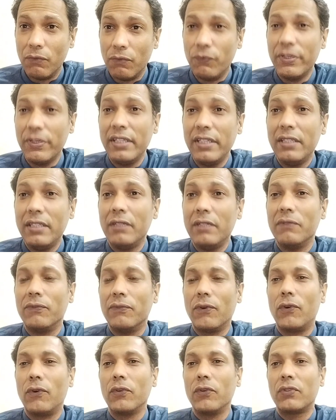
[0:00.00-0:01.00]
we
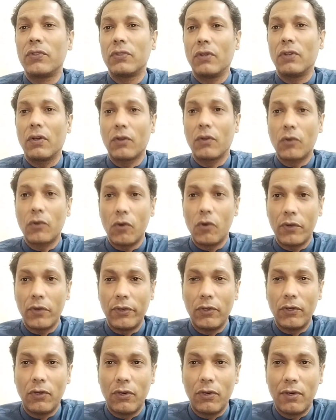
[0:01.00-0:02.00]
want a
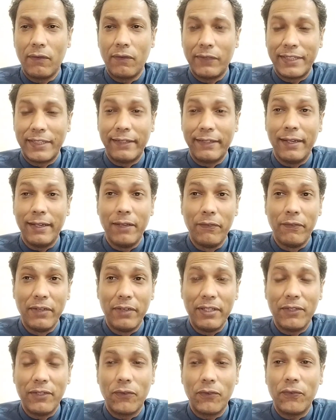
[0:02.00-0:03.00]
corridor for the
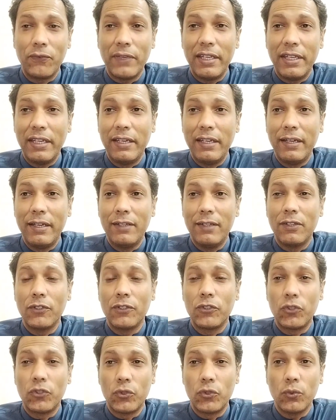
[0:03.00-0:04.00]
delivery of aid
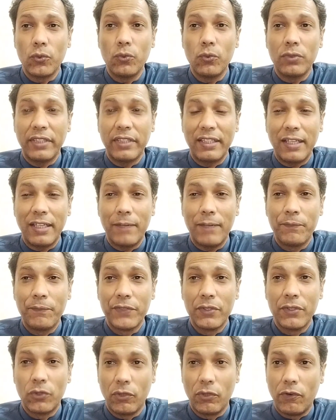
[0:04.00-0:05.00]
to Tigray.
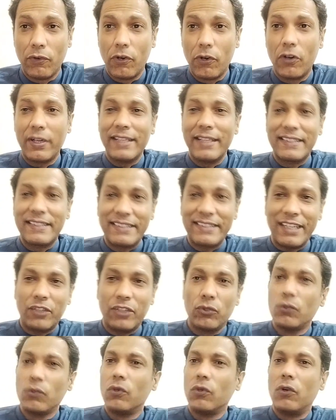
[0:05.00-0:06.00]
So the war is
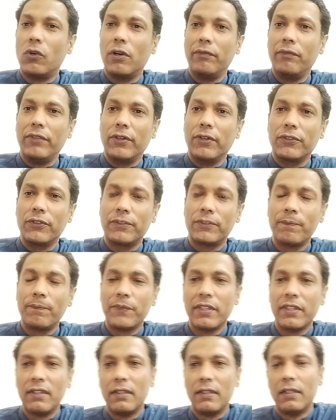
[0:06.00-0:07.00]
set to go on, viewers.
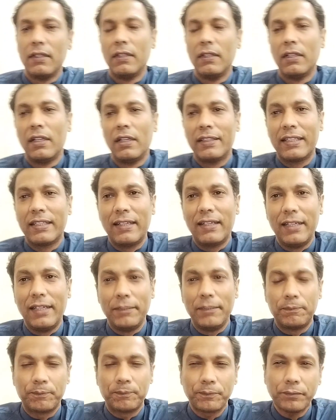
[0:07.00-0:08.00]

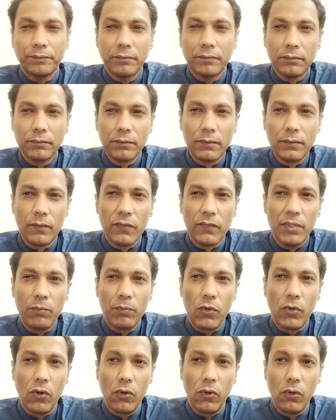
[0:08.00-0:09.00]
Thirdly,
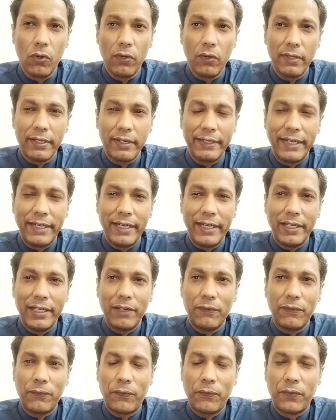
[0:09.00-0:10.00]
more
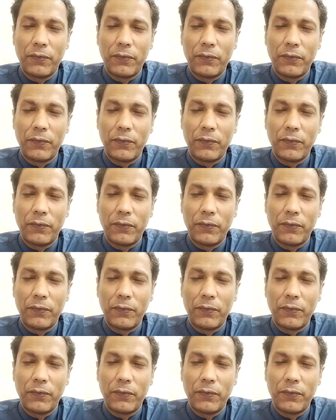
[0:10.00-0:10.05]
TDF